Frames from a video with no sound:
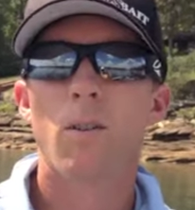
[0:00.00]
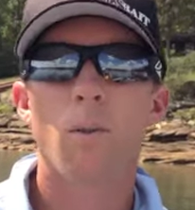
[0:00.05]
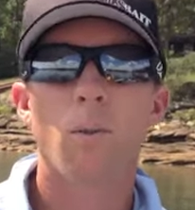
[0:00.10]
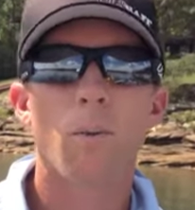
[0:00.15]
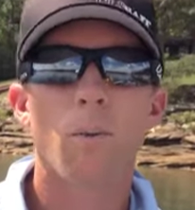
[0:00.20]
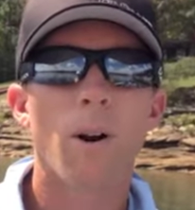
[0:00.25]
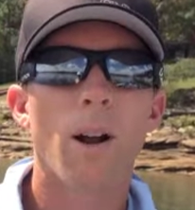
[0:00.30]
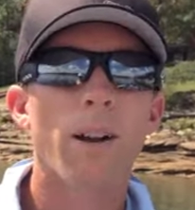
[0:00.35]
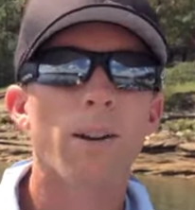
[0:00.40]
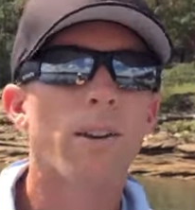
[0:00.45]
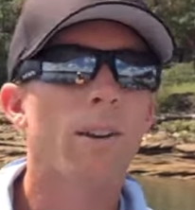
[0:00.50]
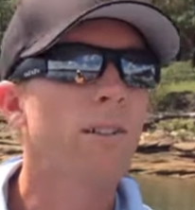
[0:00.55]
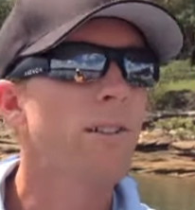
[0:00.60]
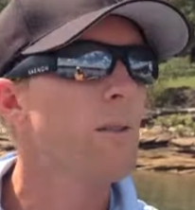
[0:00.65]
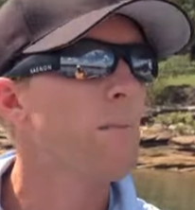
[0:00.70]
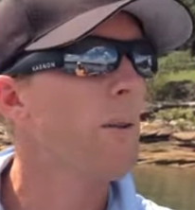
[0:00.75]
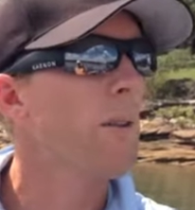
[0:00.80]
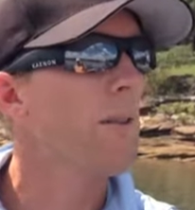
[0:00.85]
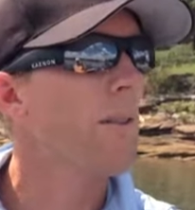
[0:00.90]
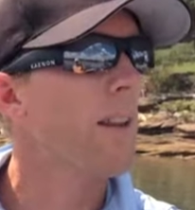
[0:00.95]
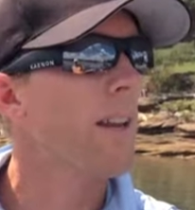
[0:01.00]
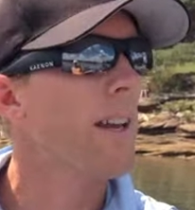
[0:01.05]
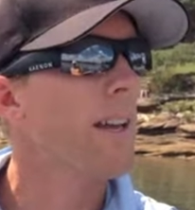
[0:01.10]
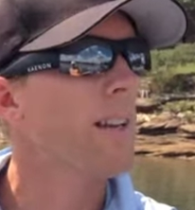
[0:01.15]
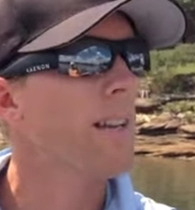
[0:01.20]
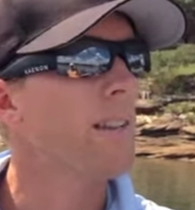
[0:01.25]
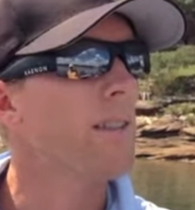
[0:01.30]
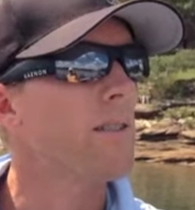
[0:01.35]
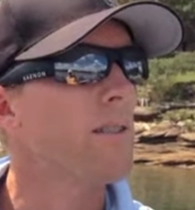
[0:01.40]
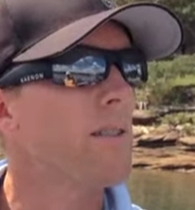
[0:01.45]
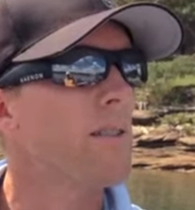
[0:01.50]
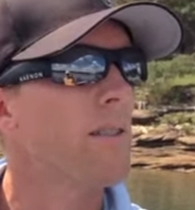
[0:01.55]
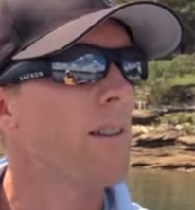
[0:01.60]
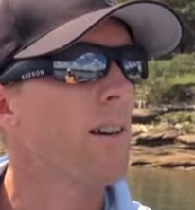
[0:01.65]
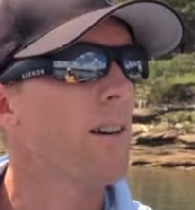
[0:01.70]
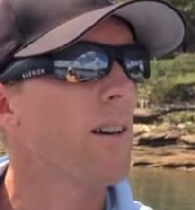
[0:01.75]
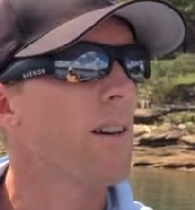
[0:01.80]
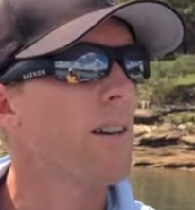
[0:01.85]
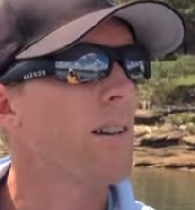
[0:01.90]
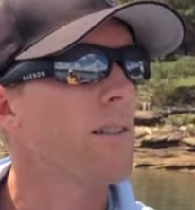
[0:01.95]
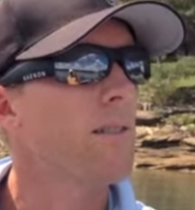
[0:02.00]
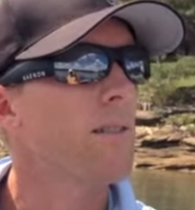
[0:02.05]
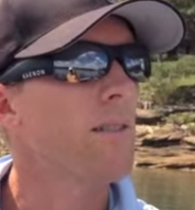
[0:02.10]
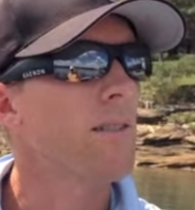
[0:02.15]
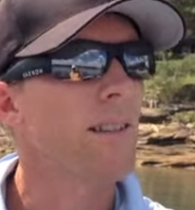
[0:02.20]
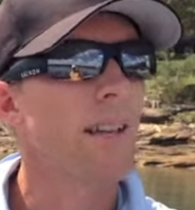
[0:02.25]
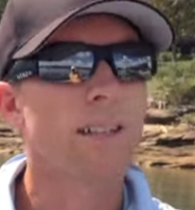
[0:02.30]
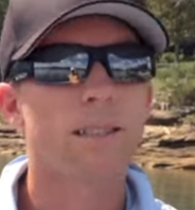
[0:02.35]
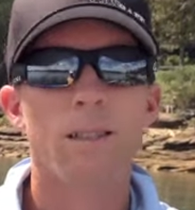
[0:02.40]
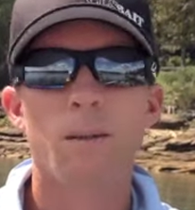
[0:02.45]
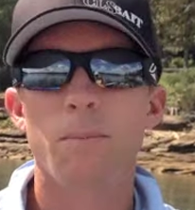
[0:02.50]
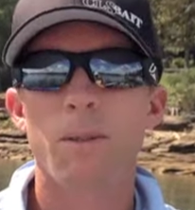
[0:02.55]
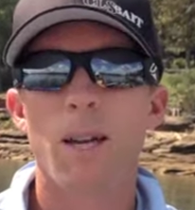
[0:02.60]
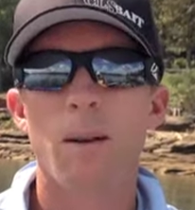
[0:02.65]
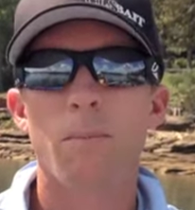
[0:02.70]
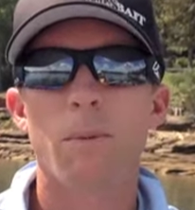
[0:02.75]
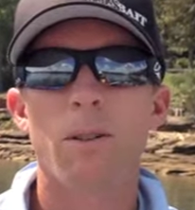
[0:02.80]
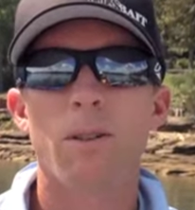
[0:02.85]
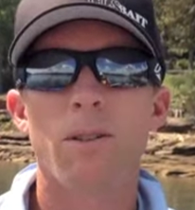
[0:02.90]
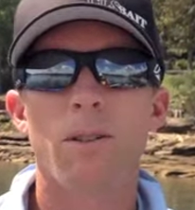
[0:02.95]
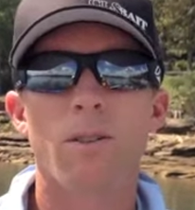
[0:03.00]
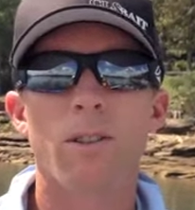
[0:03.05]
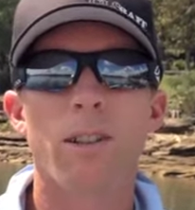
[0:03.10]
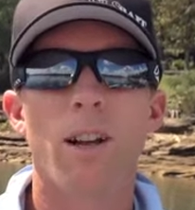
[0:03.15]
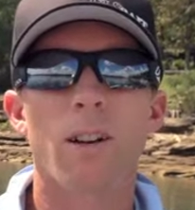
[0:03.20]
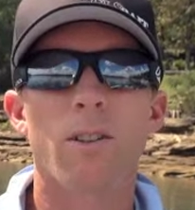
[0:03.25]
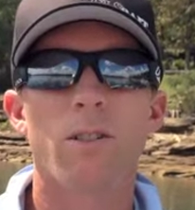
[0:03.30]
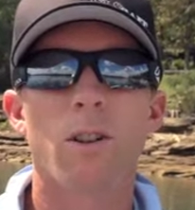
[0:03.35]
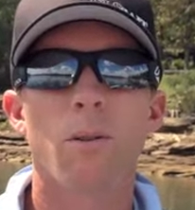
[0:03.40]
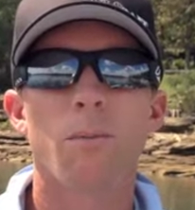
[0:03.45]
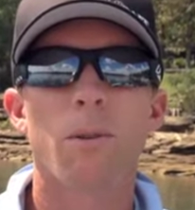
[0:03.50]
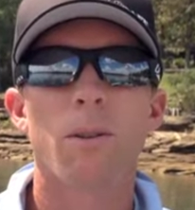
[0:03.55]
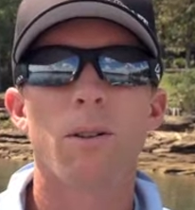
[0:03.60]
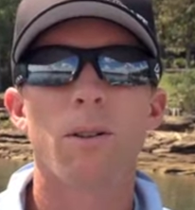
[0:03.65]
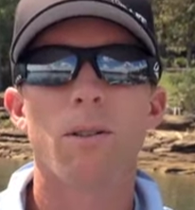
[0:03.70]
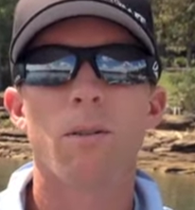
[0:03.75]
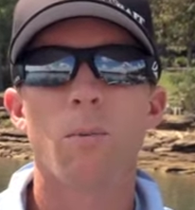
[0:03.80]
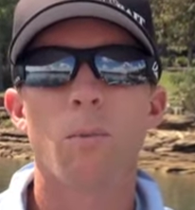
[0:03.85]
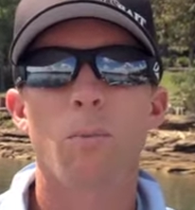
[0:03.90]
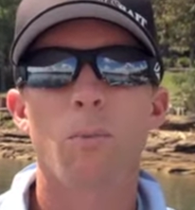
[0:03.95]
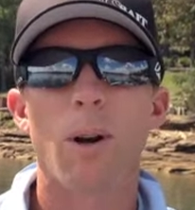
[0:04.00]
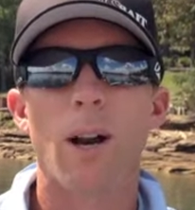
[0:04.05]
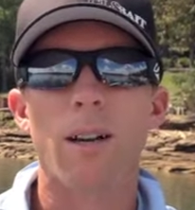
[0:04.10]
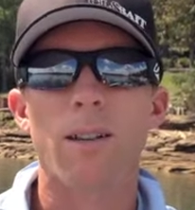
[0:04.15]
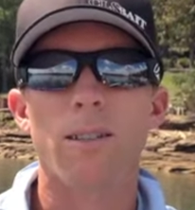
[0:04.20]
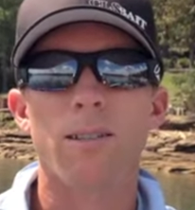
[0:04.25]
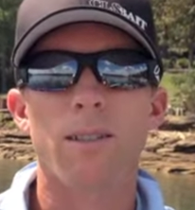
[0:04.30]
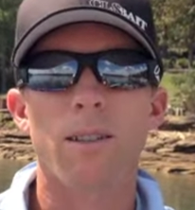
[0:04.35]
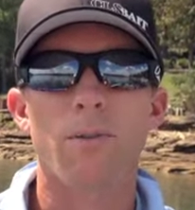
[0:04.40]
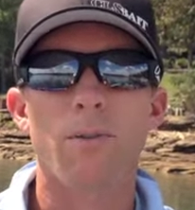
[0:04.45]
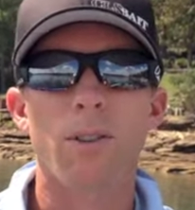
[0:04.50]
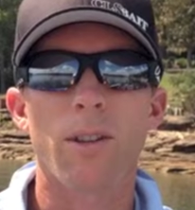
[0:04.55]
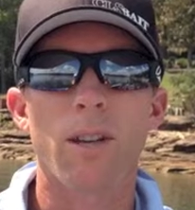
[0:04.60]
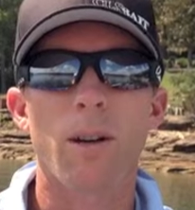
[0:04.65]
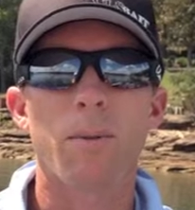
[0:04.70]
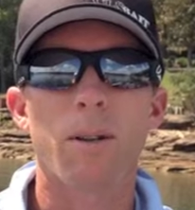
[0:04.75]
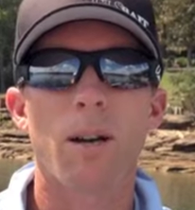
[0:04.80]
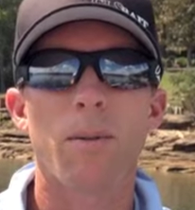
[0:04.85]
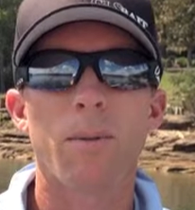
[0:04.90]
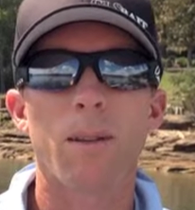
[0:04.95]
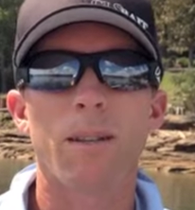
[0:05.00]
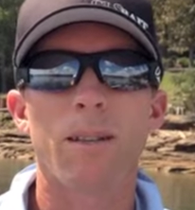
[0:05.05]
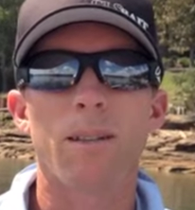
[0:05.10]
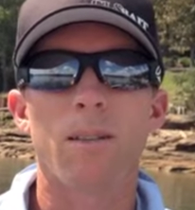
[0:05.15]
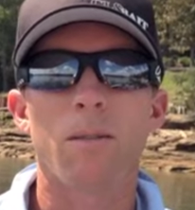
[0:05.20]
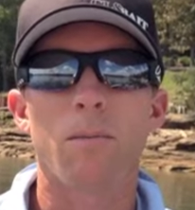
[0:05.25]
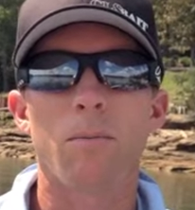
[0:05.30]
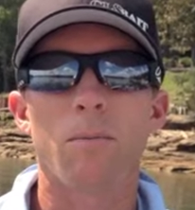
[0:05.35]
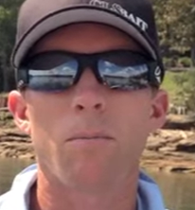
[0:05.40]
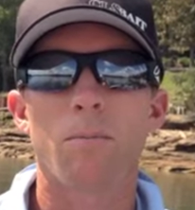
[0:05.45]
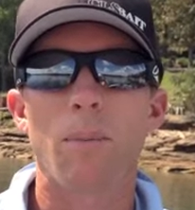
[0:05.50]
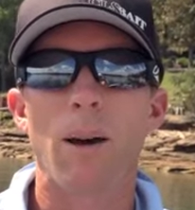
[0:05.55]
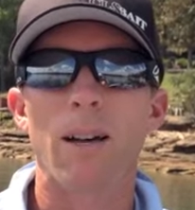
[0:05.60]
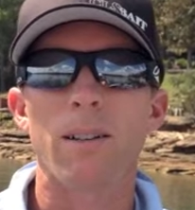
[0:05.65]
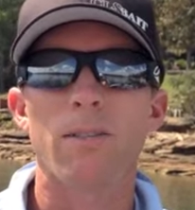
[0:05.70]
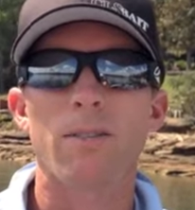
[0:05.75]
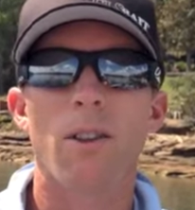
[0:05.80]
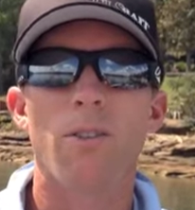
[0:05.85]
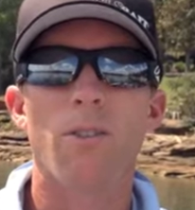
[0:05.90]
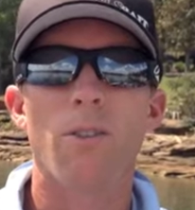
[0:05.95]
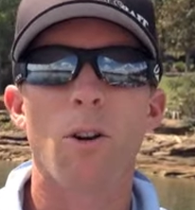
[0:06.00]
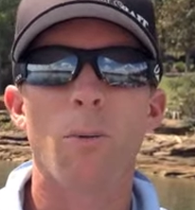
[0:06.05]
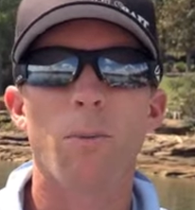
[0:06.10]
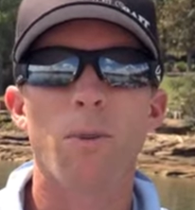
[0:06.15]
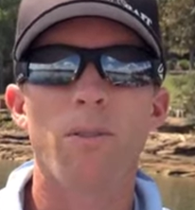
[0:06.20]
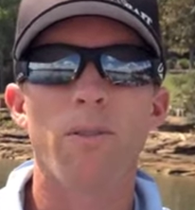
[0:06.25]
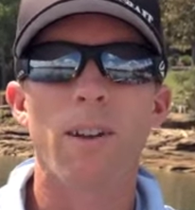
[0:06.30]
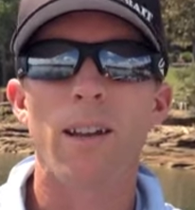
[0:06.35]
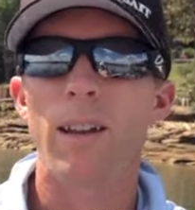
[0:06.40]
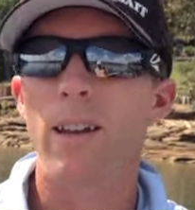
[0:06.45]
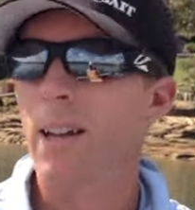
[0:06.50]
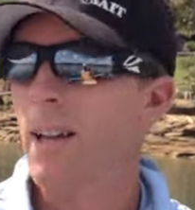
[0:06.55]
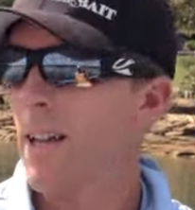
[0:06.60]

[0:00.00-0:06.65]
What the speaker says: We're out here on Smith Lake. It's late September, early October, practicing for the upcoming Bass Southern Open event.